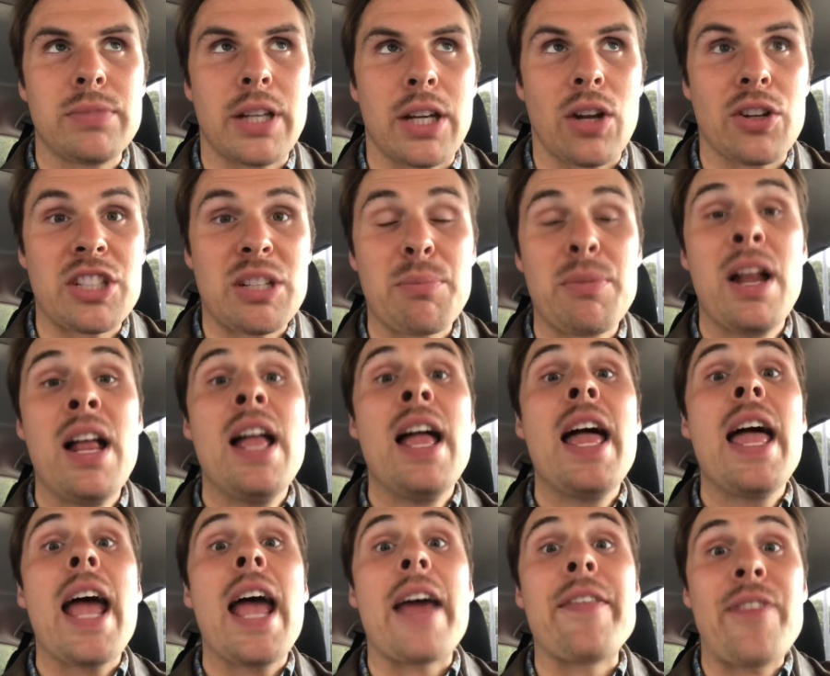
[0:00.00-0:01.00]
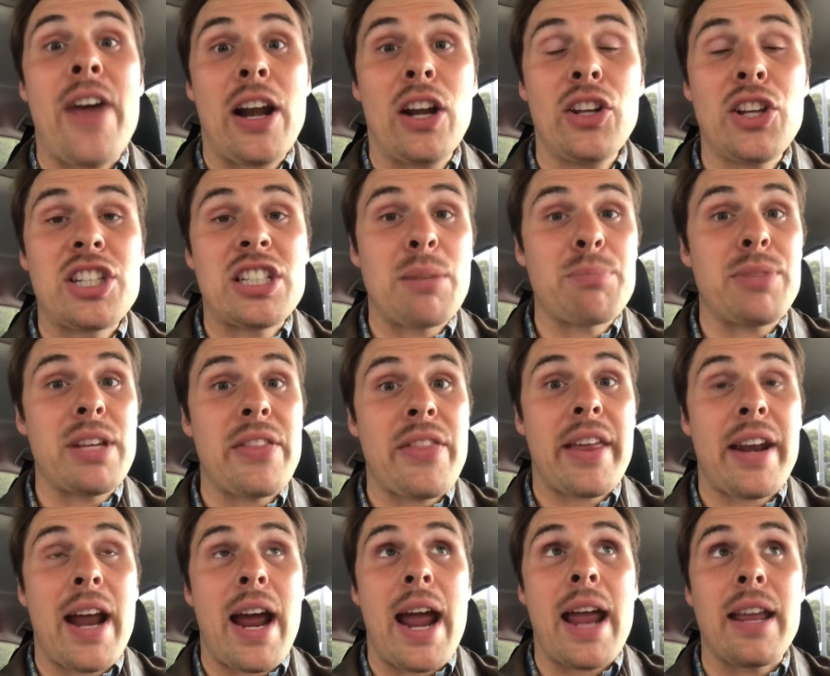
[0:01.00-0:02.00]
you know, not only something
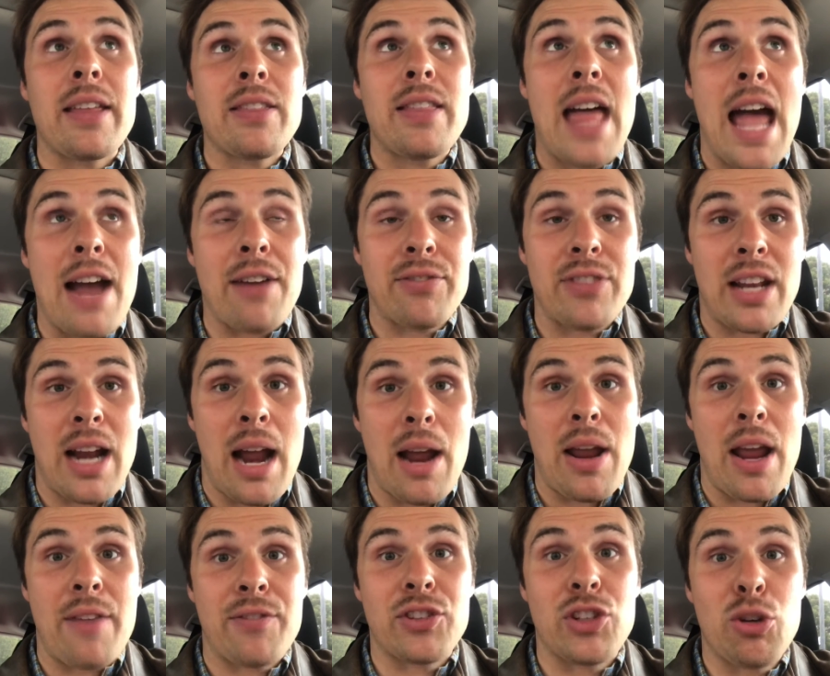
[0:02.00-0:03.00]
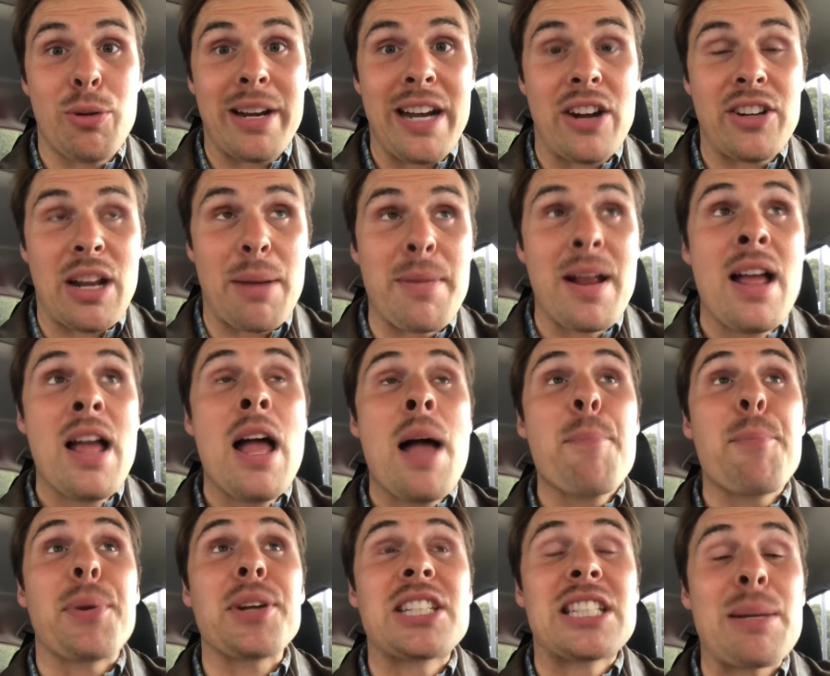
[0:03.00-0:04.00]
that I have to do in my downtime,
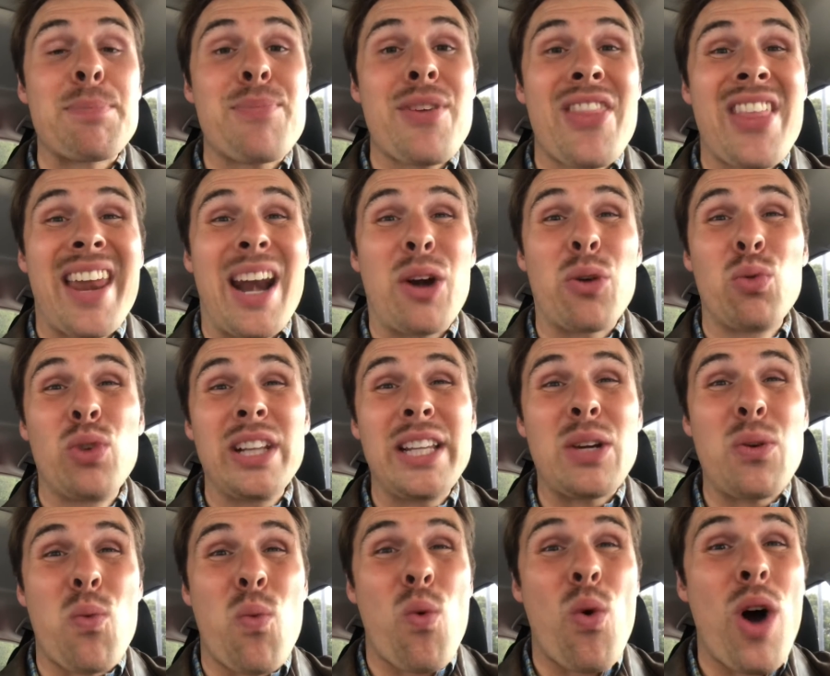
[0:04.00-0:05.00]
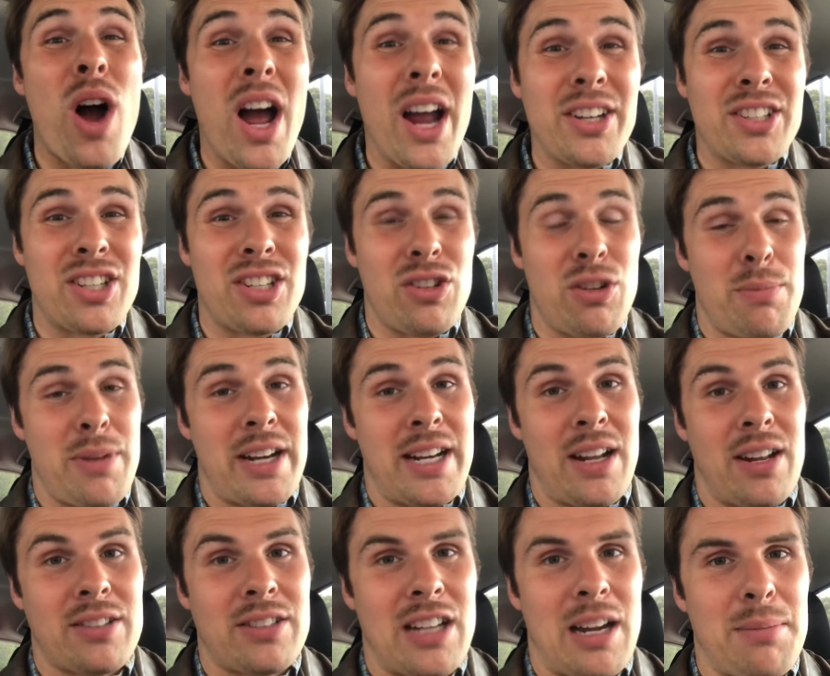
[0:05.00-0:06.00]
but something that I really want to do in my
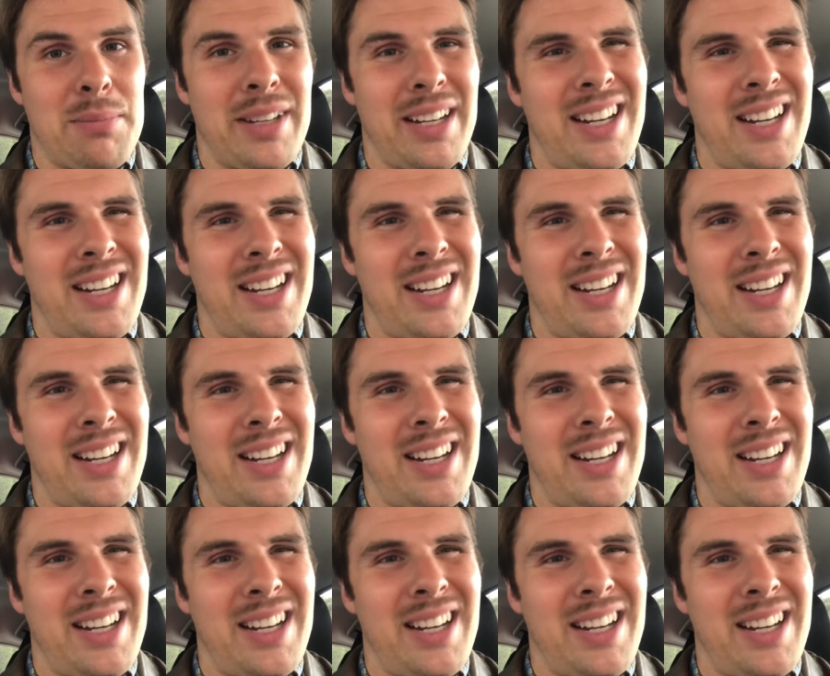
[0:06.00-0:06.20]
downtime.